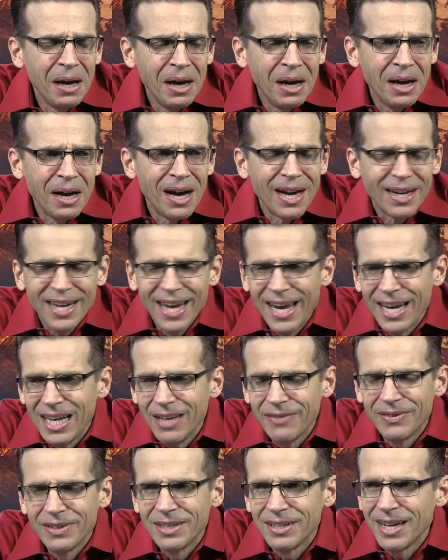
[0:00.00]
I can't
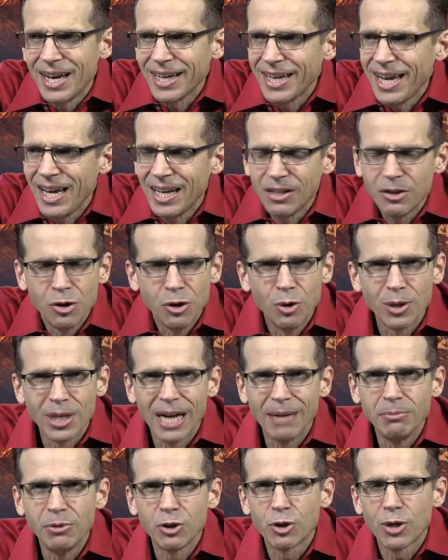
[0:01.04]
even, I can't do it.
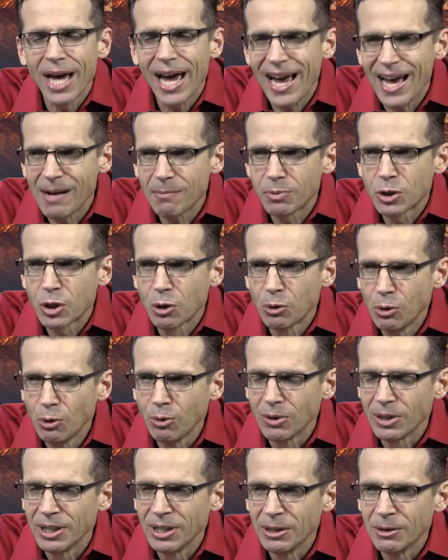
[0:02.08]
I'm just
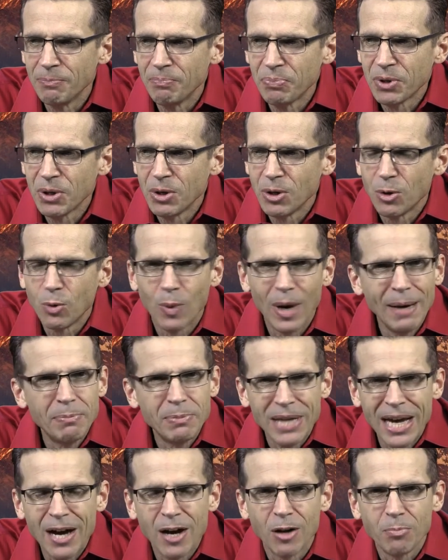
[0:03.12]
absolutely wiped
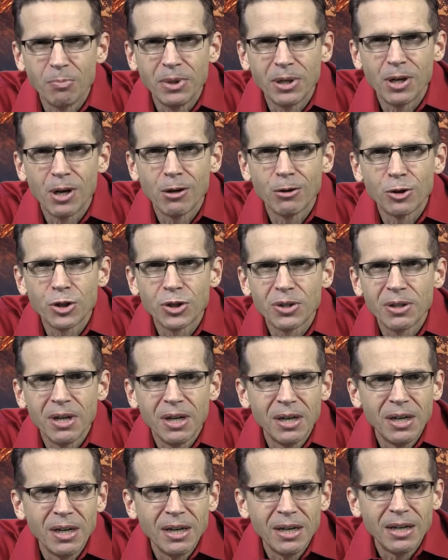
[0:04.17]
out because
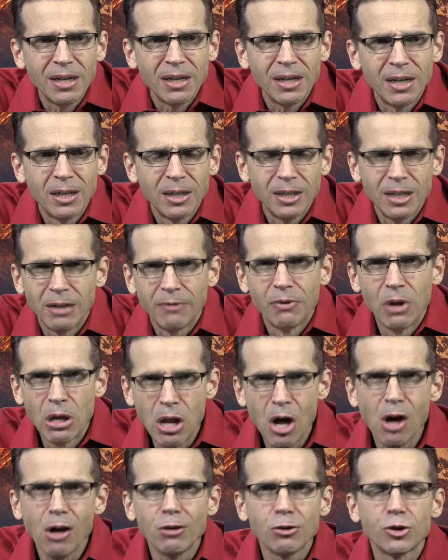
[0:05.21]
uh, of the
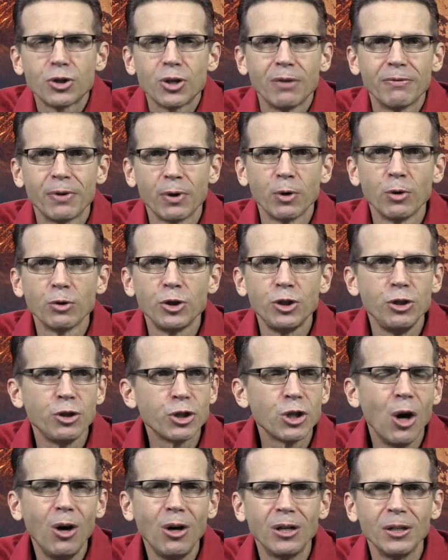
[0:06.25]
loss of her. She's
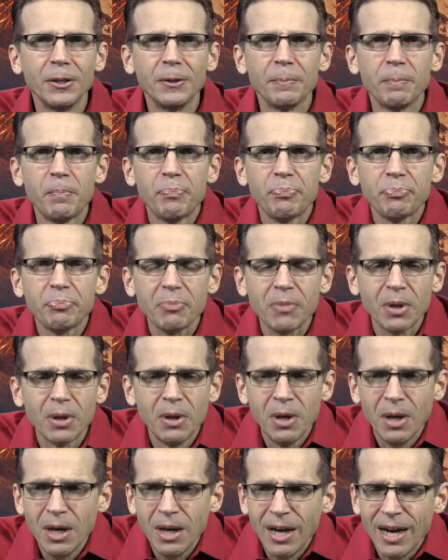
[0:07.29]
gone.
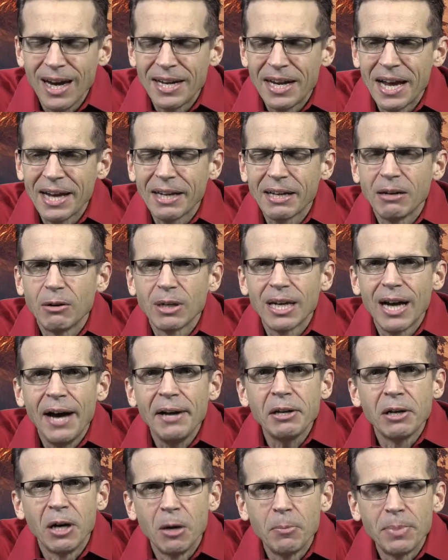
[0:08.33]
And I got
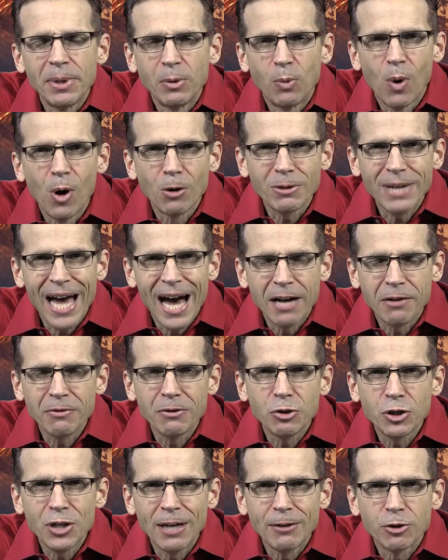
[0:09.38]
up and walked out of the
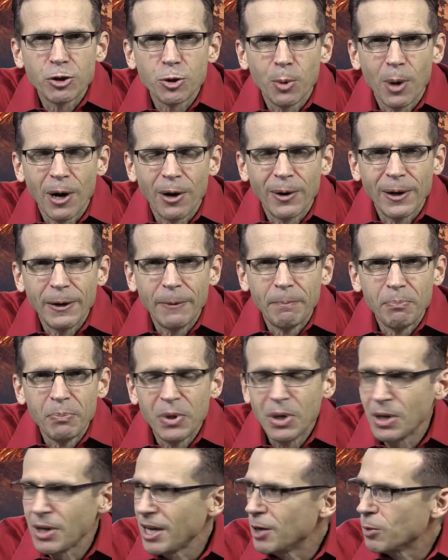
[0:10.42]
sanctuary
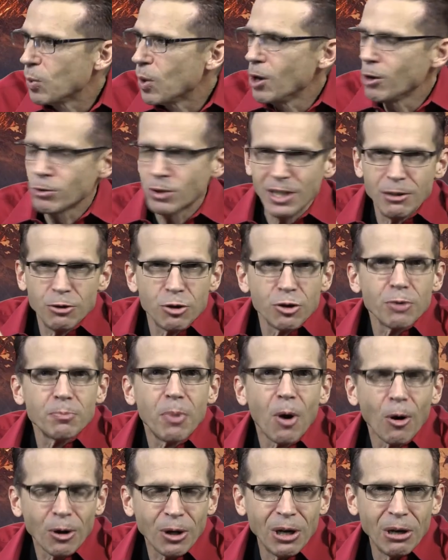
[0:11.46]
and walked into the
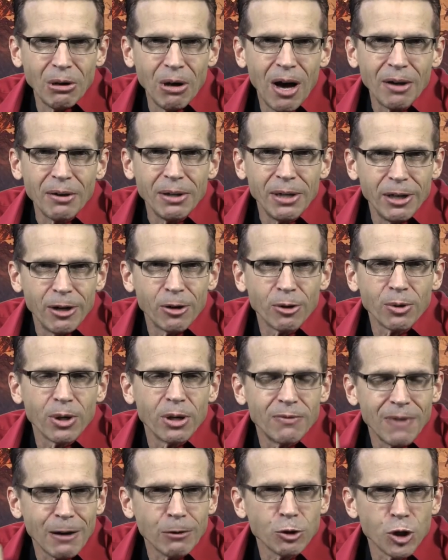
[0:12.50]
parking lot here
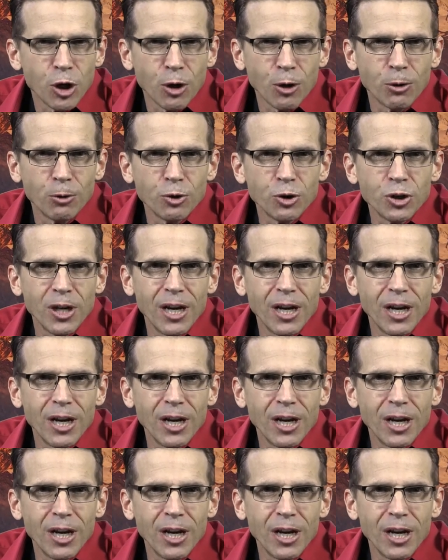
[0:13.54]
of our church.